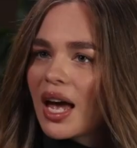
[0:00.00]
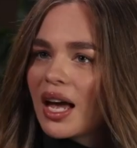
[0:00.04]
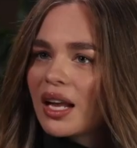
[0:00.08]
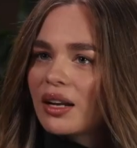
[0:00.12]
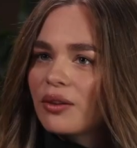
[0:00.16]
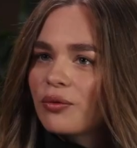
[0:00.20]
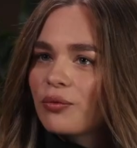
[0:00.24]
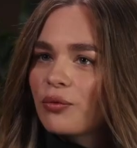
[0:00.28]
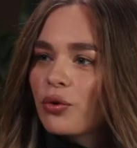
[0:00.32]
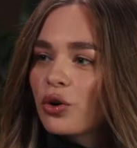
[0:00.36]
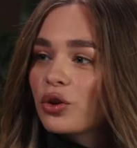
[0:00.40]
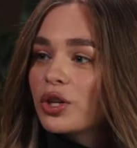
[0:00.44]

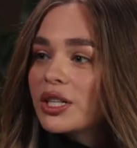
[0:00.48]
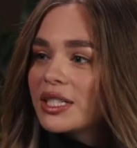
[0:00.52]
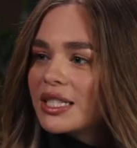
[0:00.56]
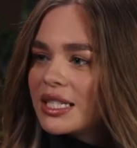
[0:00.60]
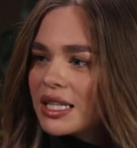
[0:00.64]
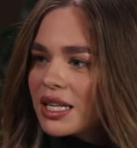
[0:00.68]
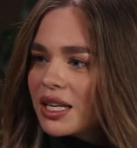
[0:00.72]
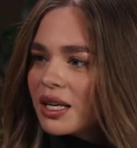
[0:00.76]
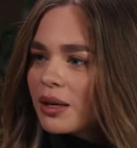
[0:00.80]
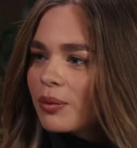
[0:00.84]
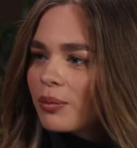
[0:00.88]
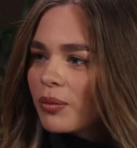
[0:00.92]
And for the
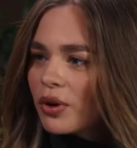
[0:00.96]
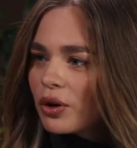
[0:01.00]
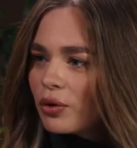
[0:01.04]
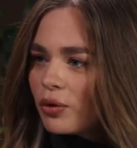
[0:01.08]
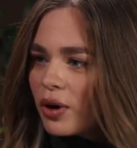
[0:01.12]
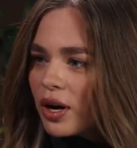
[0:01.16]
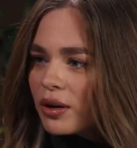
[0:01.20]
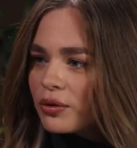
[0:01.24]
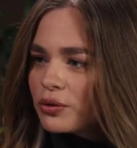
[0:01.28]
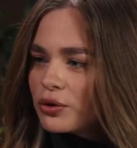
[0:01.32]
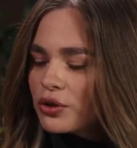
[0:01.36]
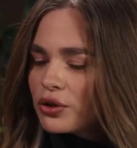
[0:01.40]
team
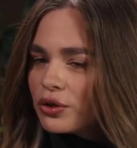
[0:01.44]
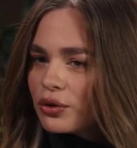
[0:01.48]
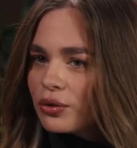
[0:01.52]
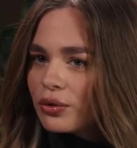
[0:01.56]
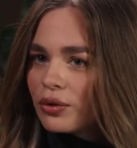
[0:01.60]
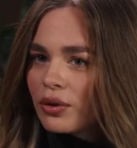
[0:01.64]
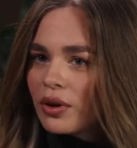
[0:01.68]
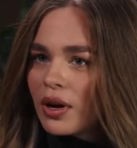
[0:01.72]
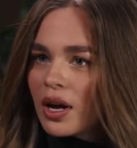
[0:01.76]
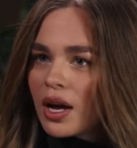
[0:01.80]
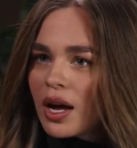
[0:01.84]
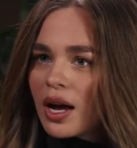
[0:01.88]
around
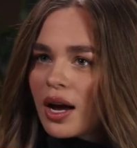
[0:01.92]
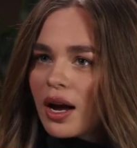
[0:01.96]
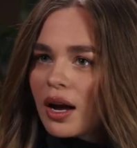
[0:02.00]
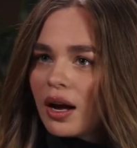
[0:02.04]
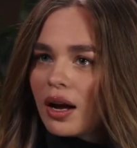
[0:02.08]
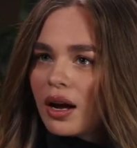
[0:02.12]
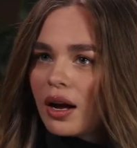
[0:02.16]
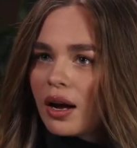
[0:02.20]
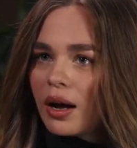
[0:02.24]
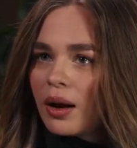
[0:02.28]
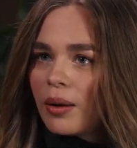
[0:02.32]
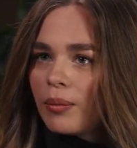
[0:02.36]
you,
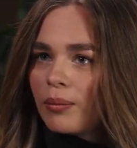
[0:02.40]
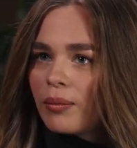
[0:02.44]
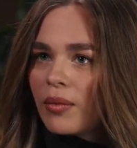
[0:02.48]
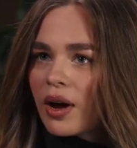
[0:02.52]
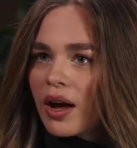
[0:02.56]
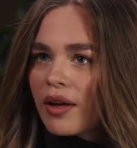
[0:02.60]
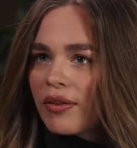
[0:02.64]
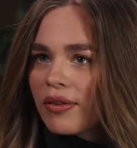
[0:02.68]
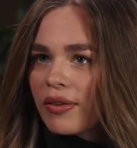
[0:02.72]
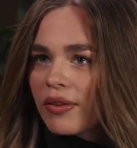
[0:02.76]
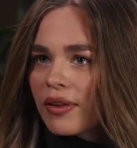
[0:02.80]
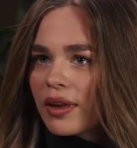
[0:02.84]

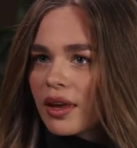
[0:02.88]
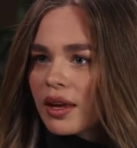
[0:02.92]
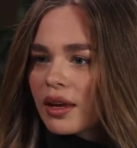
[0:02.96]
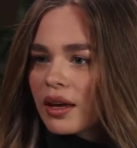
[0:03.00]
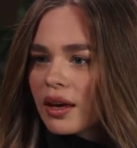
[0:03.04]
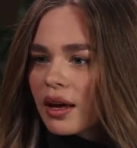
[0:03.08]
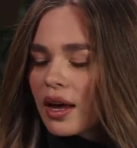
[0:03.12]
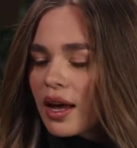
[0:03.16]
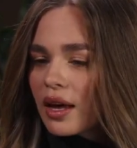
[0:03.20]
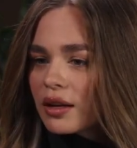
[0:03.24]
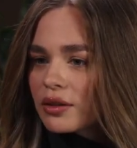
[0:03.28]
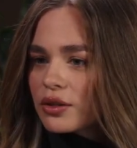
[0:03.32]
I
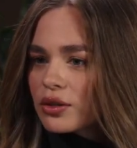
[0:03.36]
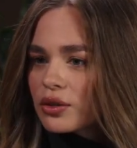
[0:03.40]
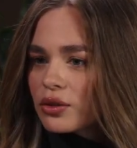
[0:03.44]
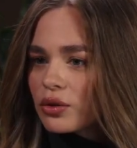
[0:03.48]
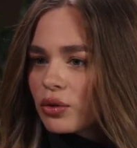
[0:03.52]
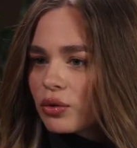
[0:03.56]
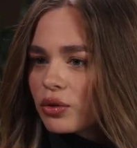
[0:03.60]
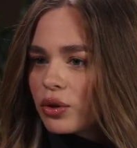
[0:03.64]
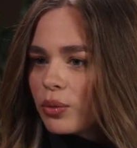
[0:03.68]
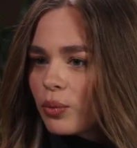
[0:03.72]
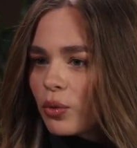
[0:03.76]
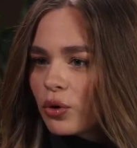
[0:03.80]
think
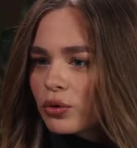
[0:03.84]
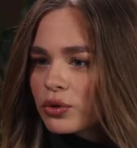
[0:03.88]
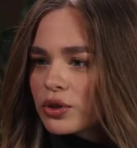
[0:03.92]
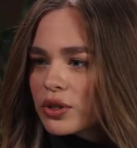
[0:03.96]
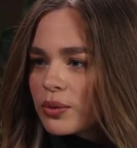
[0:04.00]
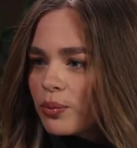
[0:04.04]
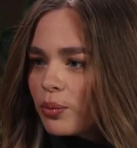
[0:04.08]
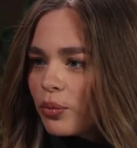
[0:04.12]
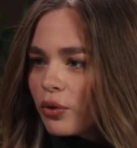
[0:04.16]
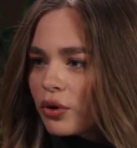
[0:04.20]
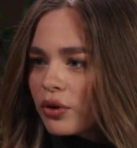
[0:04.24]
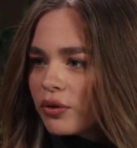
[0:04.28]
also the
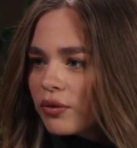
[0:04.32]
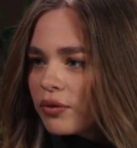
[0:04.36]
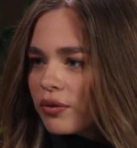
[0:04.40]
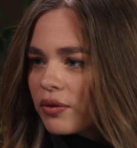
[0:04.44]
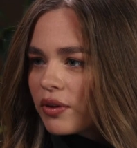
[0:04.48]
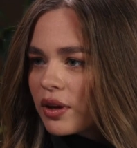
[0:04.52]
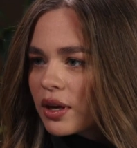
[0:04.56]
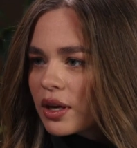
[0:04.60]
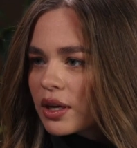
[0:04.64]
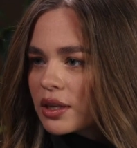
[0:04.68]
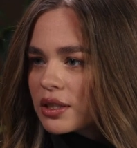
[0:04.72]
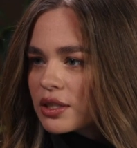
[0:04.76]
most important
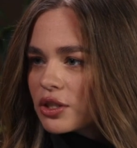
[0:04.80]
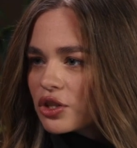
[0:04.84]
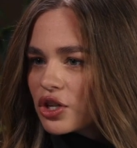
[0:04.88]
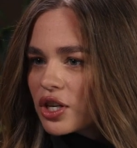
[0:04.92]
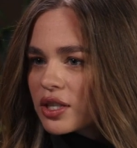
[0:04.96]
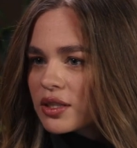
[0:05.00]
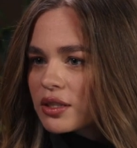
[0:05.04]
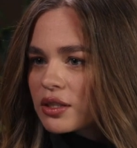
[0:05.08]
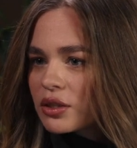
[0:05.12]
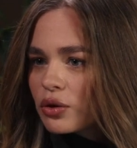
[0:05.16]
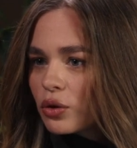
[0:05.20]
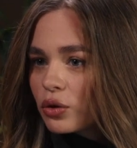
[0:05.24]
thing is
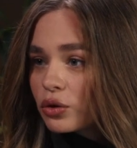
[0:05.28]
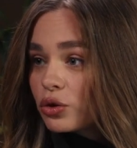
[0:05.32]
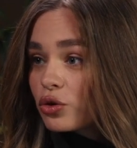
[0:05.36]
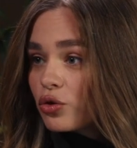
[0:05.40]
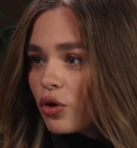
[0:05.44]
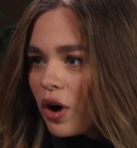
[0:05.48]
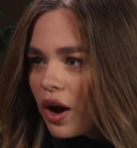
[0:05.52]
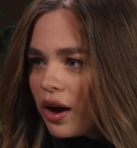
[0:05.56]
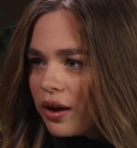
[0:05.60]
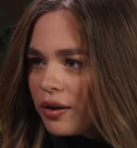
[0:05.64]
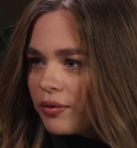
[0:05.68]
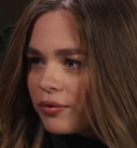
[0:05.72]
just your
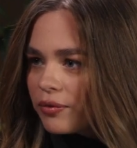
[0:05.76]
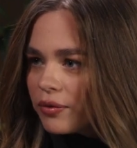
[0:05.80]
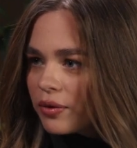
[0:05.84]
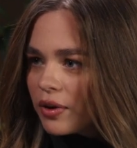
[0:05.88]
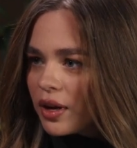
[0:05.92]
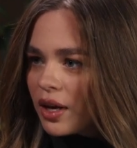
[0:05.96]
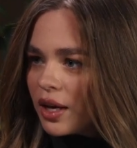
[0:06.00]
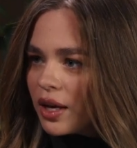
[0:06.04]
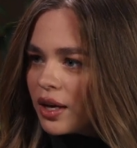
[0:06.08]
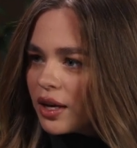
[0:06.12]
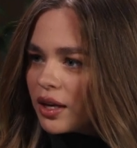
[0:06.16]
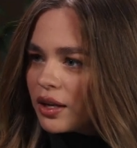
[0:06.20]

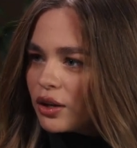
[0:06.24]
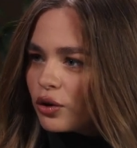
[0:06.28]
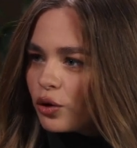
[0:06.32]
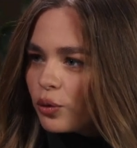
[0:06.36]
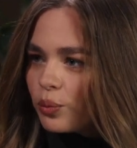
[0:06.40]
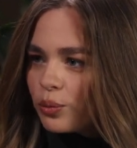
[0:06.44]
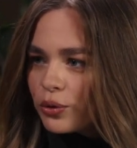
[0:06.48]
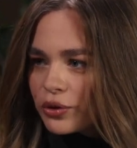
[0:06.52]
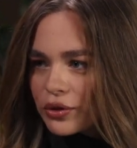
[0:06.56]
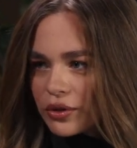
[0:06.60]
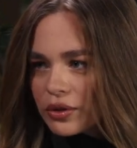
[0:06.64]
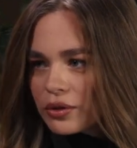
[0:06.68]
drive,
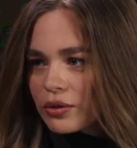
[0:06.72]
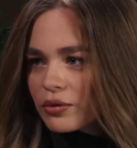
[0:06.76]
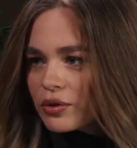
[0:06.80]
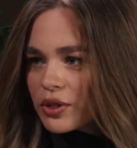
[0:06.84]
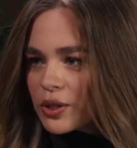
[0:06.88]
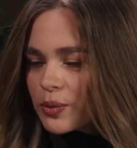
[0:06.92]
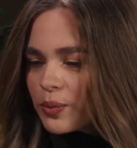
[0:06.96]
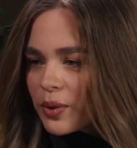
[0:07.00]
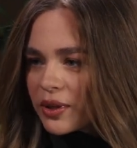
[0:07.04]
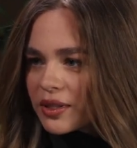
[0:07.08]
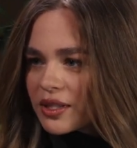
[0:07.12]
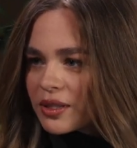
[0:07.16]
your personal
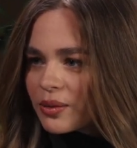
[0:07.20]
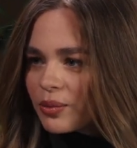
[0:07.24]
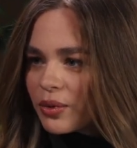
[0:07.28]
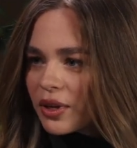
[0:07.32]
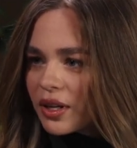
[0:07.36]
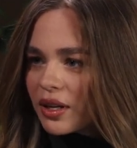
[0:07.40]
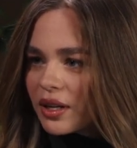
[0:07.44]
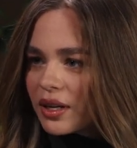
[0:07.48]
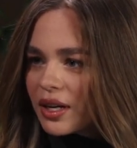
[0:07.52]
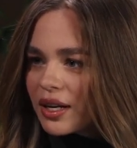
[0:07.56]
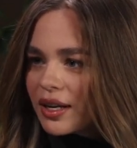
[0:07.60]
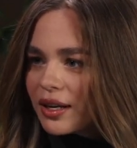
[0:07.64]

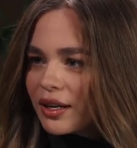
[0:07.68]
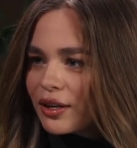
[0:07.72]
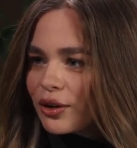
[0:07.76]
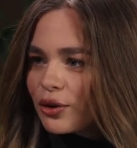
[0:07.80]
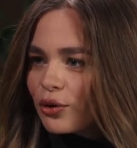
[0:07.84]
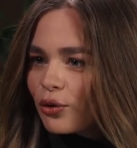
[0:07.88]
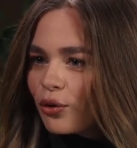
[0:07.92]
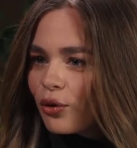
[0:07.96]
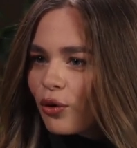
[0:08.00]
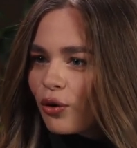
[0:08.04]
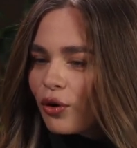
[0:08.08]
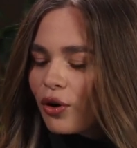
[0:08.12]
responsibility,
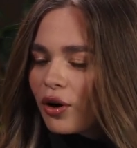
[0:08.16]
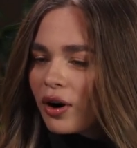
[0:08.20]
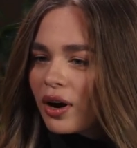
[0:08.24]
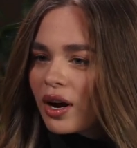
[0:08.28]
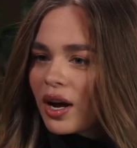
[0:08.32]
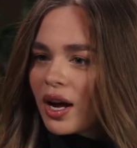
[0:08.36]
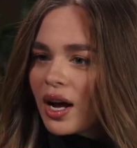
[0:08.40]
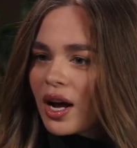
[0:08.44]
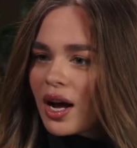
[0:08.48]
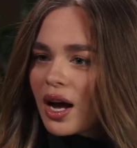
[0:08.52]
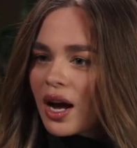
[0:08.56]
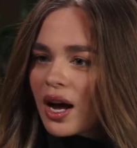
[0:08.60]

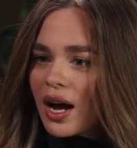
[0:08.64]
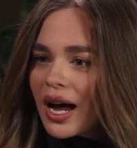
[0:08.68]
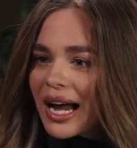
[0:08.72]
your